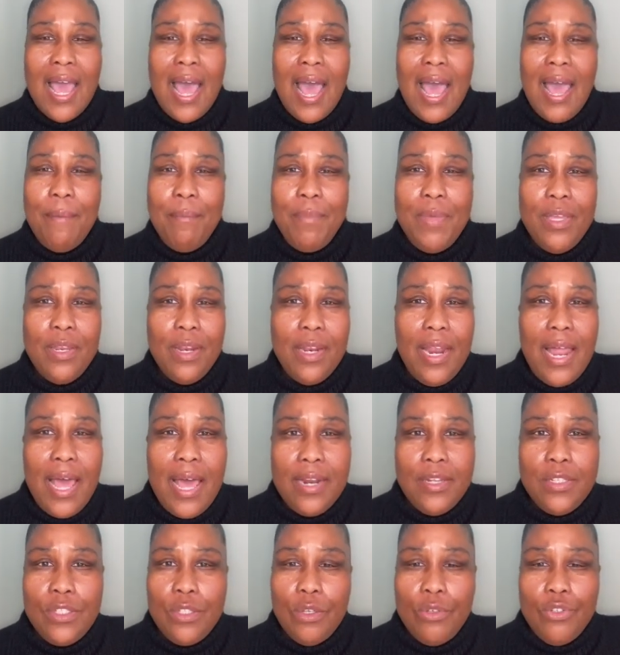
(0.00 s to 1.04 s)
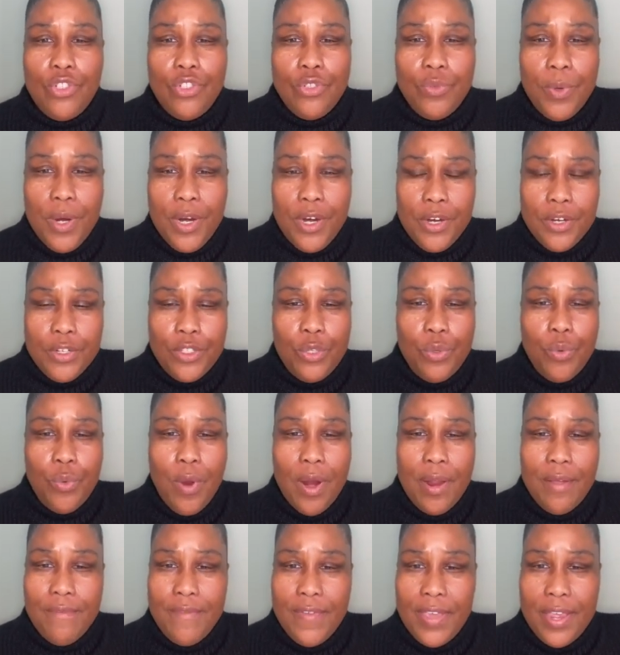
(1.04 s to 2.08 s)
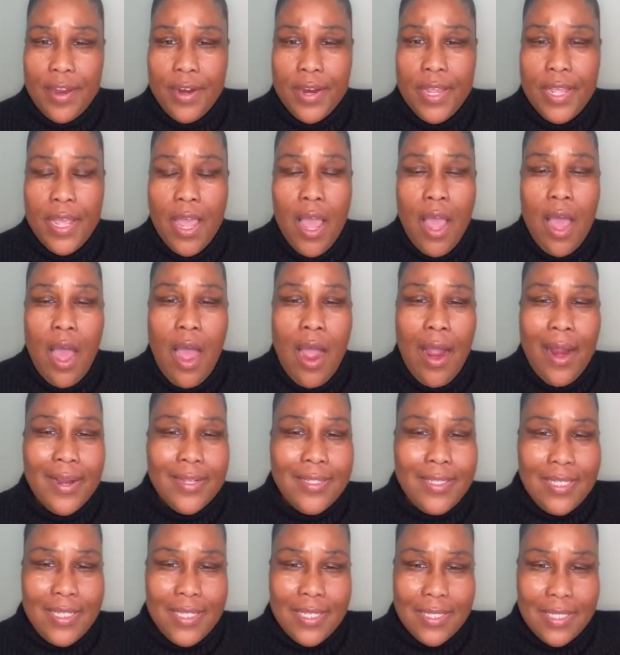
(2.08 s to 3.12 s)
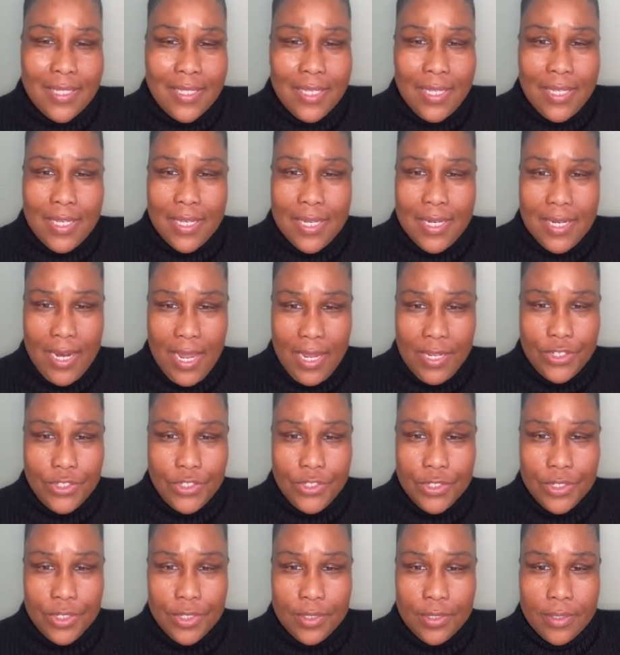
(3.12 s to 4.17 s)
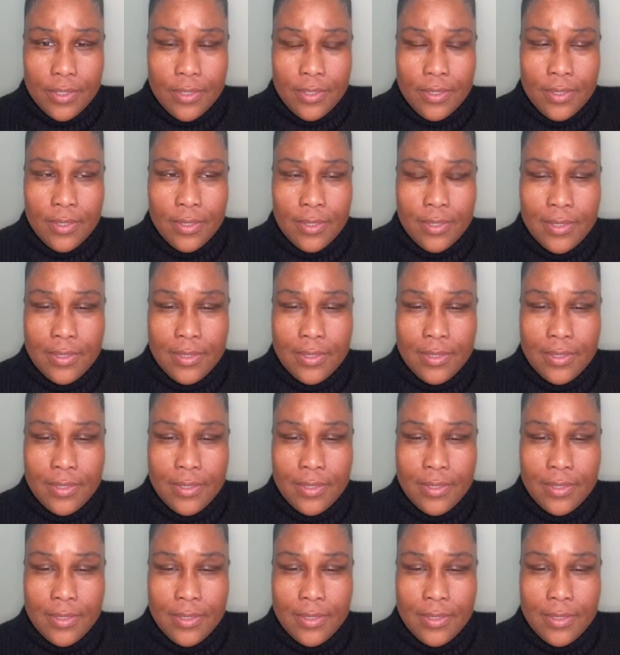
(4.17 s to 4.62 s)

I meet a lot of social workers who are very artistic in nature.